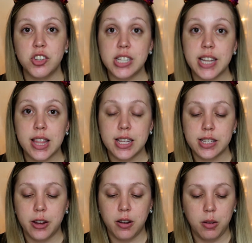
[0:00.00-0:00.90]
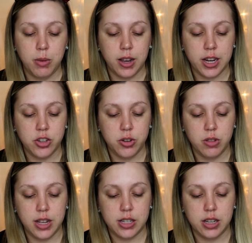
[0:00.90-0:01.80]
Just like the serum, I
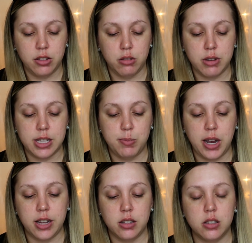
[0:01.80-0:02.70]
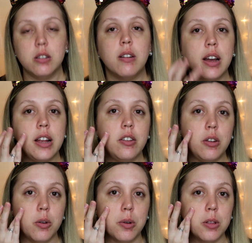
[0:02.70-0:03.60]
do this in three spots. So I
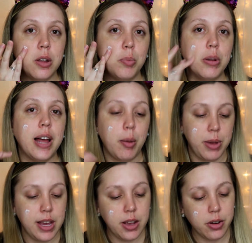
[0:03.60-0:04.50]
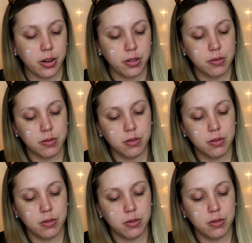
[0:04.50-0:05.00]
do a little plop here,